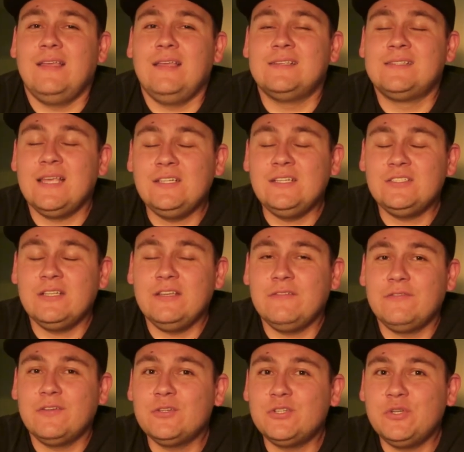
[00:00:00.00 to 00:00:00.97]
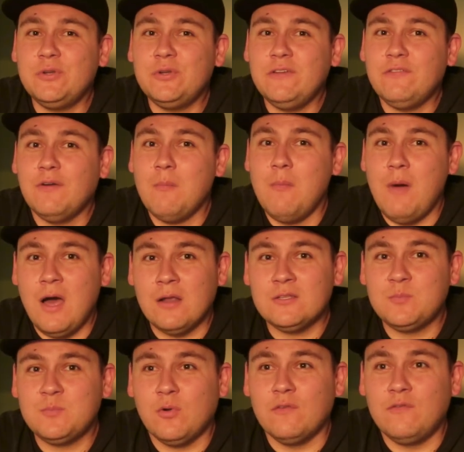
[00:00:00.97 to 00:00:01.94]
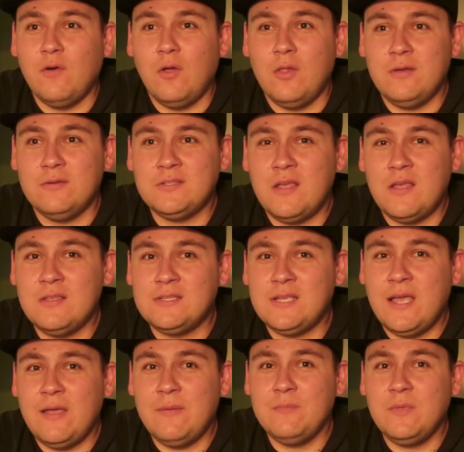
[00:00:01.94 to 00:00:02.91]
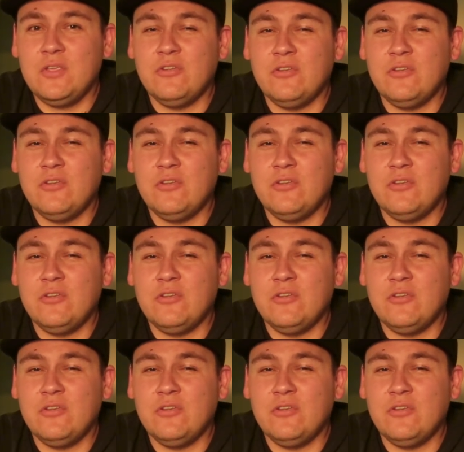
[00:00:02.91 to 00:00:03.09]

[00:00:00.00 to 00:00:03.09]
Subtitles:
essentially, if you're shooting for models' portfolios all the time,